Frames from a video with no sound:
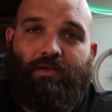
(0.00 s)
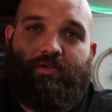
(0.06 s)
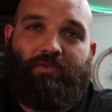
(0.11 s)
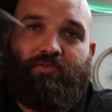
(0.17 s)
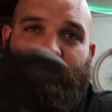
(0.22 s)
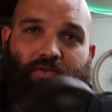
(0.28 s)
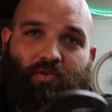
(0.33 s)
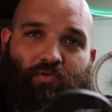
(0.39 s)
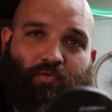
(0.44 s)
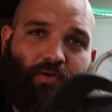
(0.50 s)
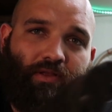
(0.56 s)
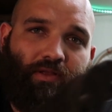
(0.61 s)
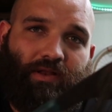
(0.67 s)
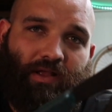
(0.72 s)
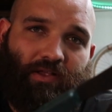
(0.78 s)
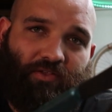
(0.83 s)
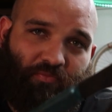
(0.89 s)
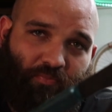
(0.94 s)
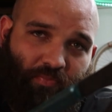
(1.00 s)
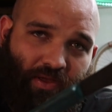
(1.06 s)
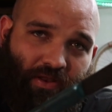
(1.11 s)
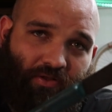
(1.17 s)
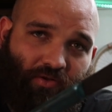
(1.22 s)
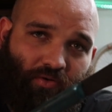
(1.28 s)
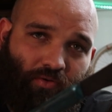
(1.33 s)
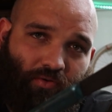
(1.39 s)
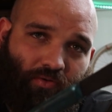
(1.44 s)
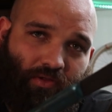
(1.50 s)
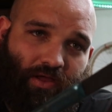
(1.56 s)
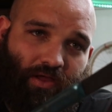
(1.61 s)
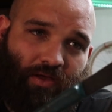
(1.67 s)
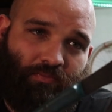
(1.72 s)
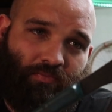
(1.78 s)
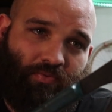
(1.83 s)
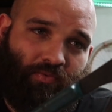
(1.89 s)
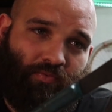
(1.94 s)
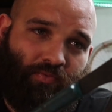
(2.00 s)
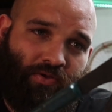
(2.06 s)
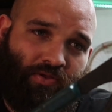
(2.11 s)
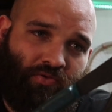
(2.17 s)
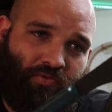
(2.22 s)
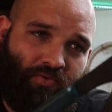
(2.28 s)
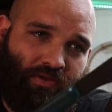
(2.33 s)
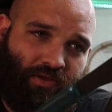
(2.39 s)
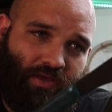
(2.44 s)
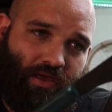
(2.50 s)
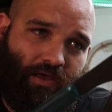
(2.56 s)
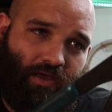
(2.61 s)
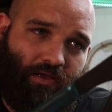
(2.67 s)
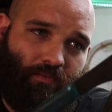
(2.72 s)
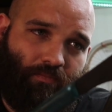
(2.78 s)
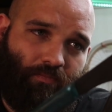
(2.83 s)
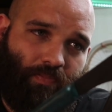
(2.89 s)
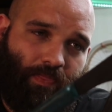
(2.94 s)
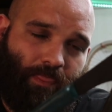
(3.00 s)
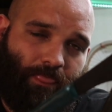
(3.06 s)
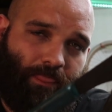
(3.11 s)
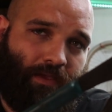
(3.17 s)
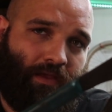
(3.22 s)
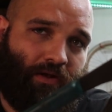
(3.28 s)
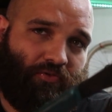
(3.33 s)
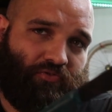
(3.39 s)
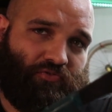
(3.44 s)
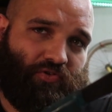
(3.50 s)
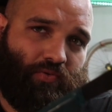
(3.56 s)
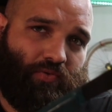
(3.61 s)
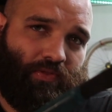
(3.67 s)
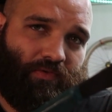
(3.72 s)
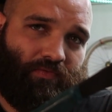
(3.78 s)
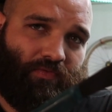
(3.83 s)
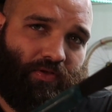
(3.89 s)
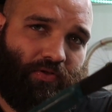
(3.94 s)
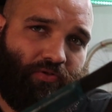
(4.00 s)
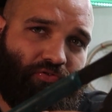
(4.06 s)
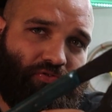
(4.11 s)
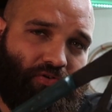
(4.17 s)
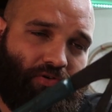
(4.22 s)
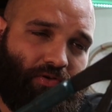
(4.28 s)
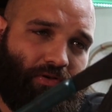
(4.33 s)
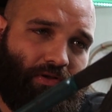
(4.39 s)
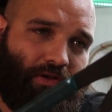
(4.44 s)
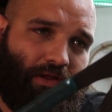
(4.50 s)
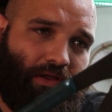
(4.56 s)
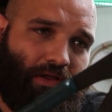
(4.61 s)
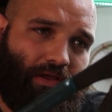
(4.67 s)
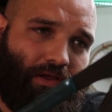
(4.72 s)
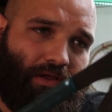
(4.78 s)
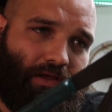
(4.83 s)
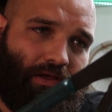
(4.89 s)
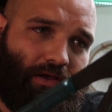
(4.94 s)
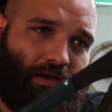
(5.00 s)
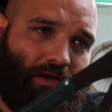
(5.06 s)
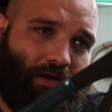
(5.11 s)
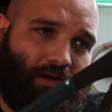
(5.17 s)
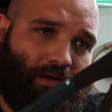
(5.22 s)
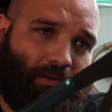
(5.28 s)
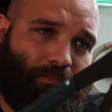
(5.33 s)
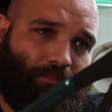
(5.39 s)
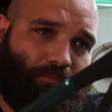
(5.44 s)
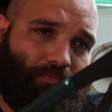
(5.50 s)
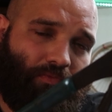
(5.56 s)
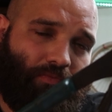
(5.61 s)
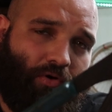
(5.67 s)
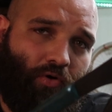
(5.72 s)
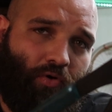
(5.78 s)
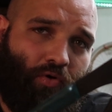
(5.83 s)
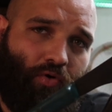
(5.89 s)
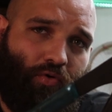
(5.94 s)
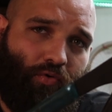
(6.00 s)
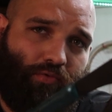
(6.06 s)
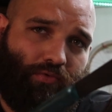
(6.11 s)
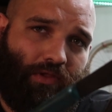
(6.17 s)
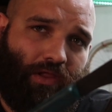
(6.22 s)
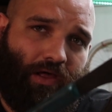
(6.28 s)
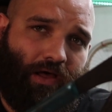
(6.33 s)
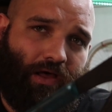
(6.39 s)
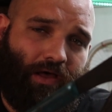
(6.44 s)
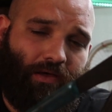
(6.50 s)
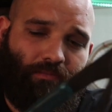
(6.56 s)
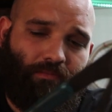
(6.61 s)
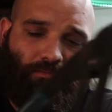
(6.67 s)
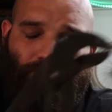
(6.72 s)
So you're really not spending a whole lot, but what you get, and I'll show in the future, a whole lot.